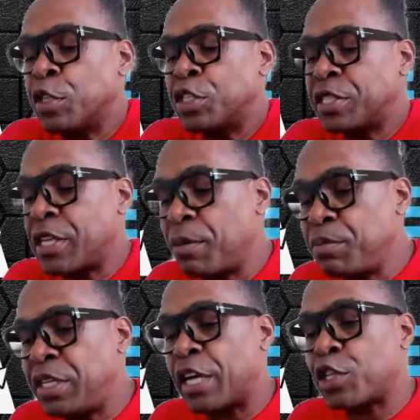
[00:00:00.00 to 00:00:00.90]

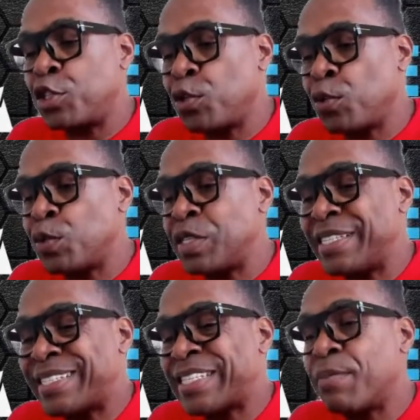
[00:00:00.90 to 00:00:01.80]
subject to
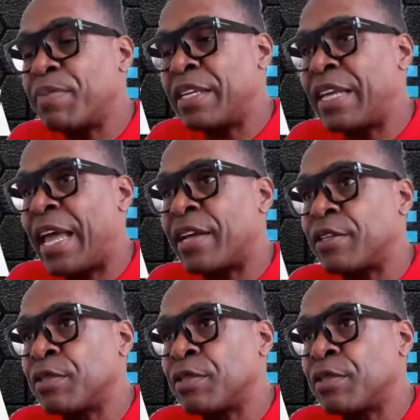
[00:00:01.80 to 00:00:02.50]
something that